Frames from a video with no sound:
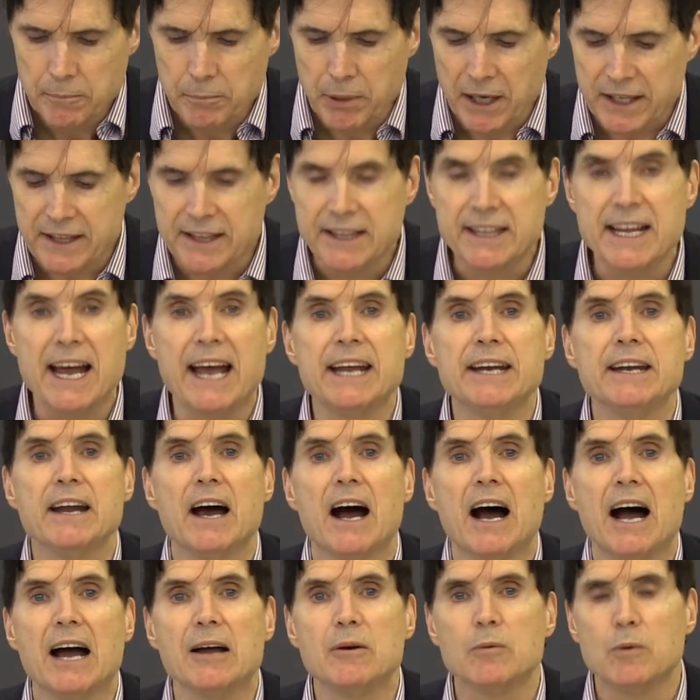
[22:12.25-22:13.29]
But then
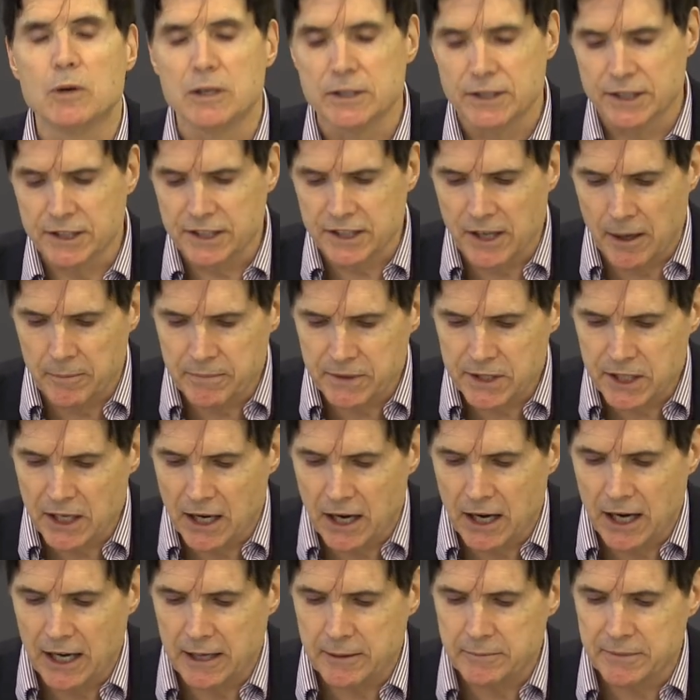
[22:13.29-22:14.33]
I was
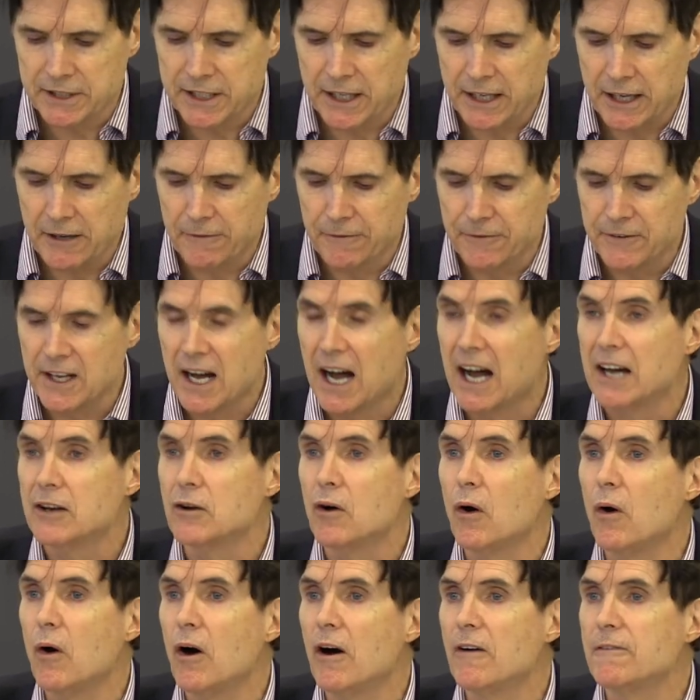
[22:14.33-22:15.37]
sometimes, if
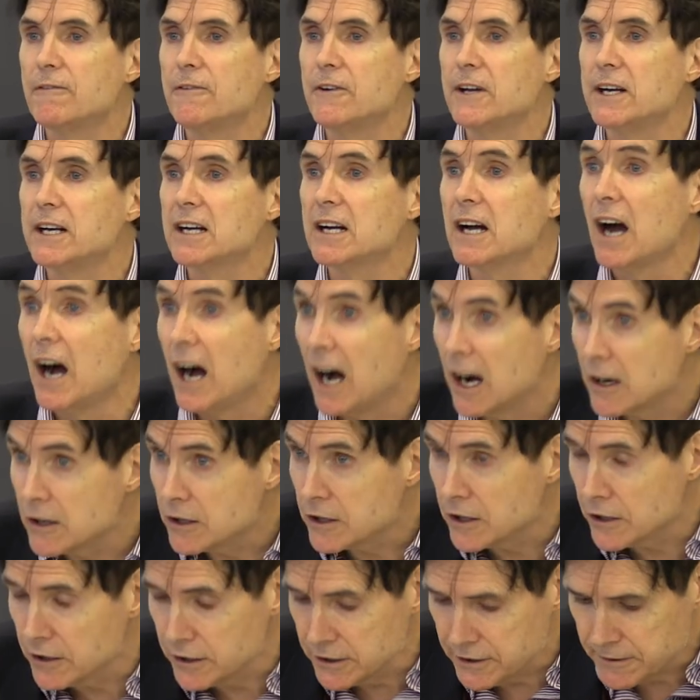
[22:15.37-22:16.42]
not often,
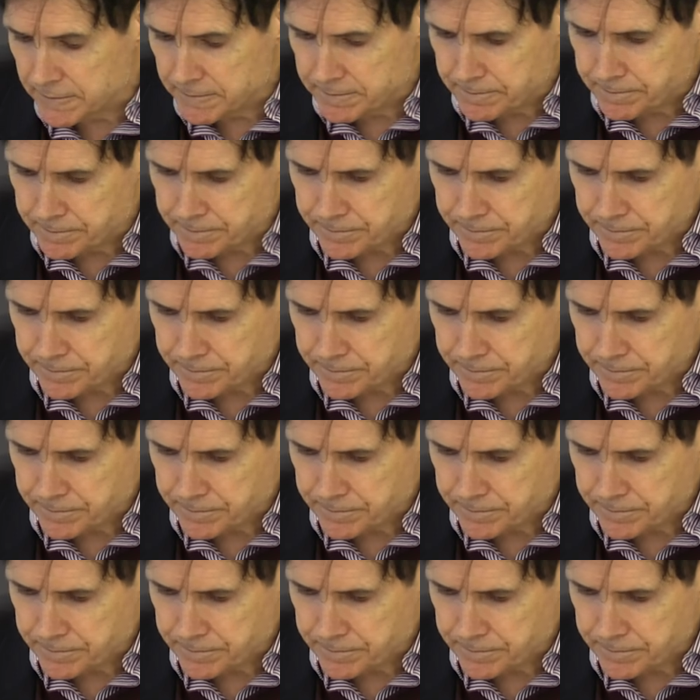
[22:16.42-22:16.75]
conquered.